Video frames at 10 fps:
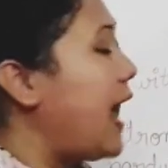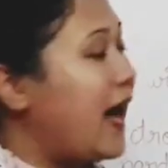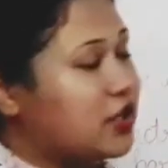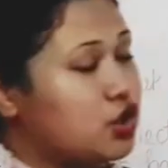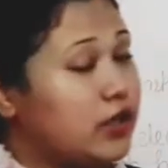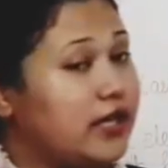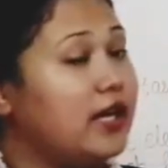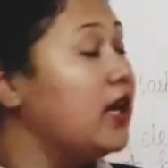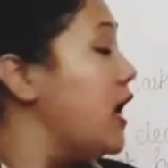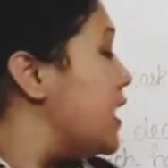
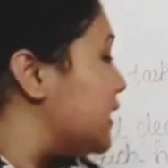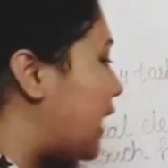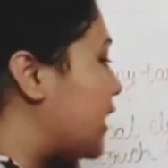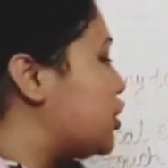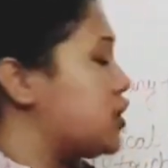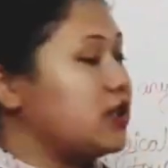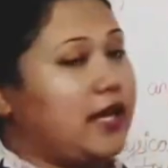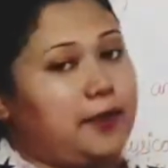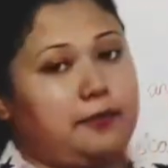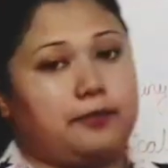actually touch
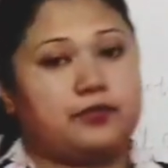them.